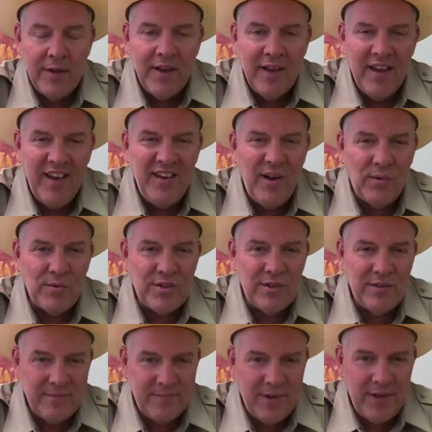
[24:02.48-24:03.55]
correct.
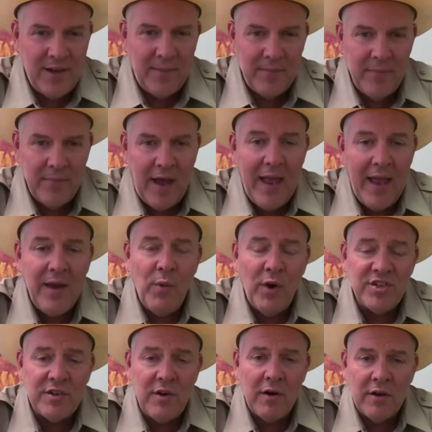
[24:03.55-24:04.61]
Yeah. Hey, and we're
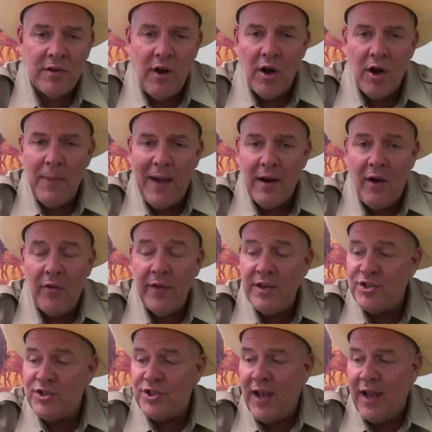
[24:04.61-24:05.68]
starting to talk about all
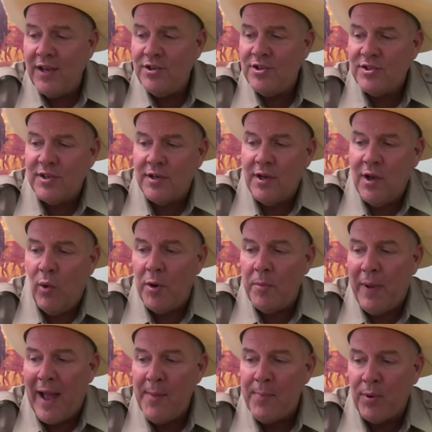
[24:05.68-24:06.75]
these changes and going
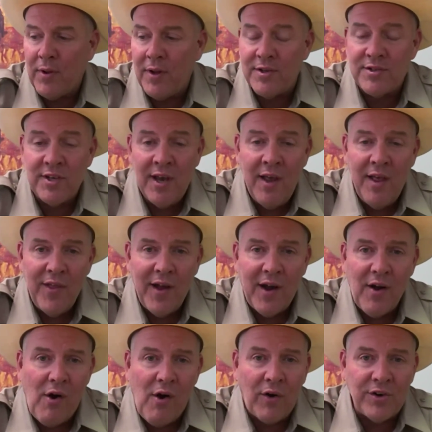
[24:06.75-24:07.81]
yeah. paperless.
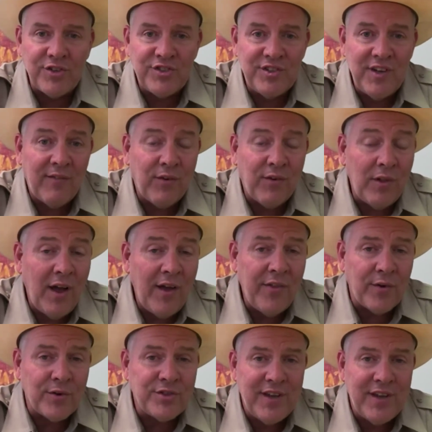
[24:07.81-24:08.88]
There are several
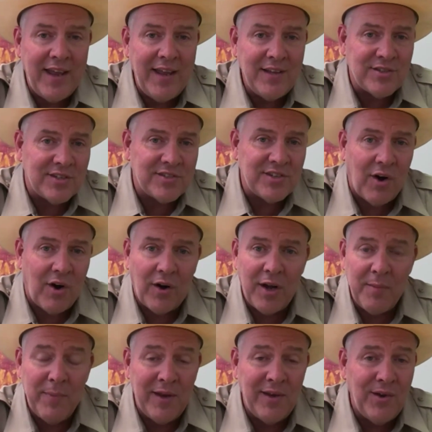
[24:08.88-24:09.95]
other states that's
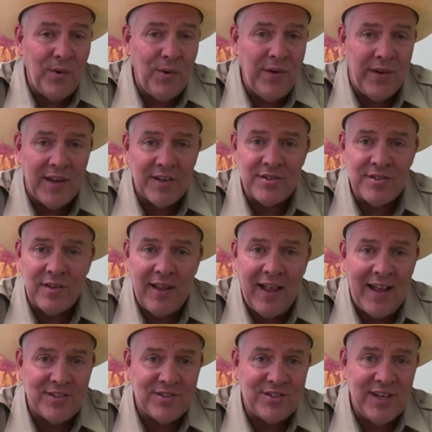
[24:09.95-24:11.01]
already been doing this the
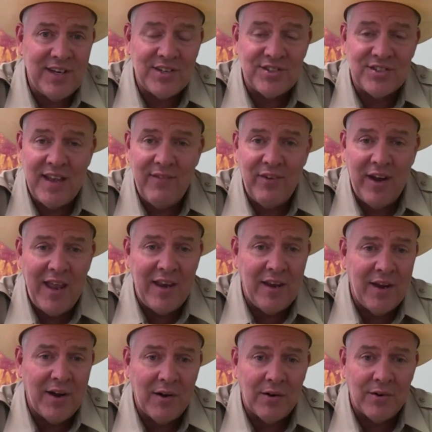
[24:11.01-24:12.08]
last mm-hmm. six, seven, eight
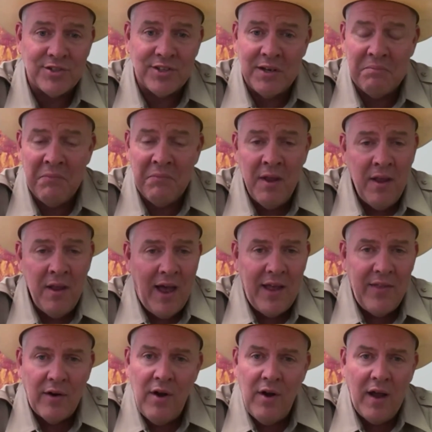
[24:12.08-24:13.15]
years, and
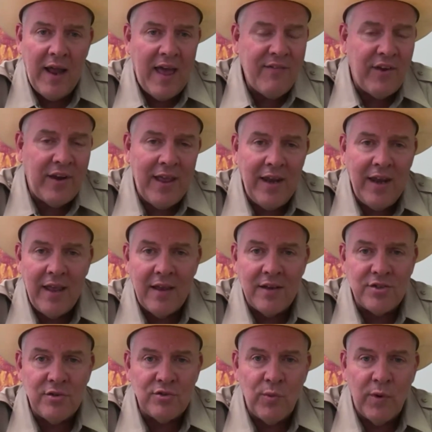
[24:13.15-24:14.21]
hey, they're not having any
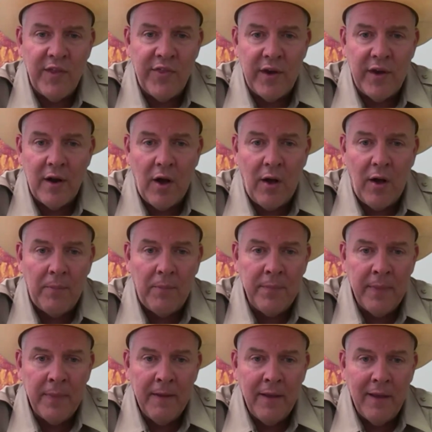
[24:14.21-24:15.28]
issues with it at all.
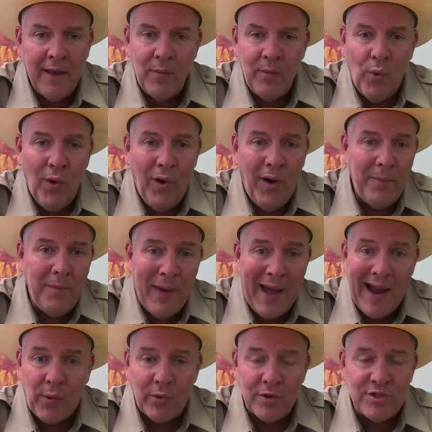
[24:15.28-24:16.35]
Yeah. And one
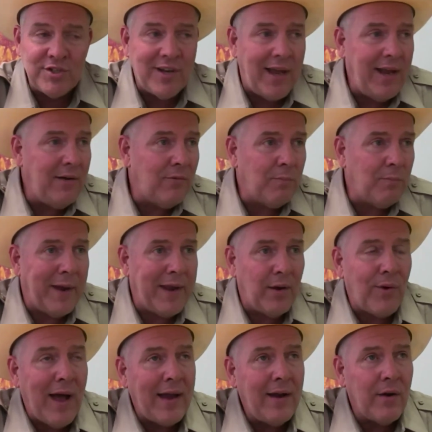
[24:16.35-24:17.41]
backward state being
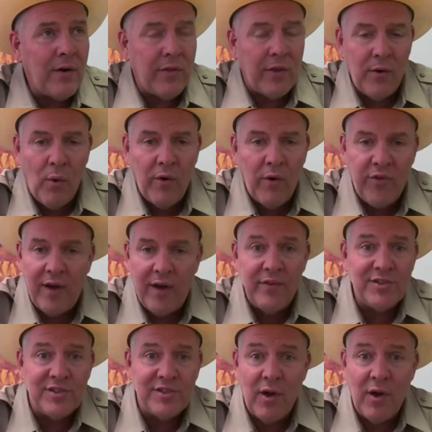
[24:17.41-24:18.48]
right here to the north of
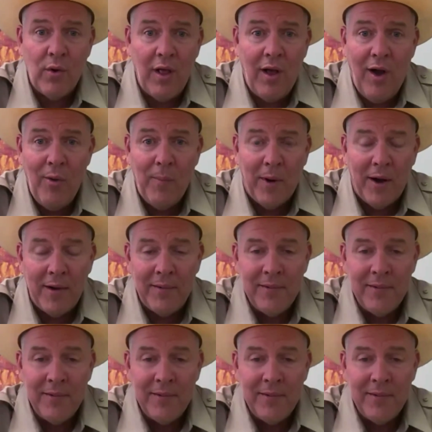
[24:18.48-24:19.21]
us is Oklahoma.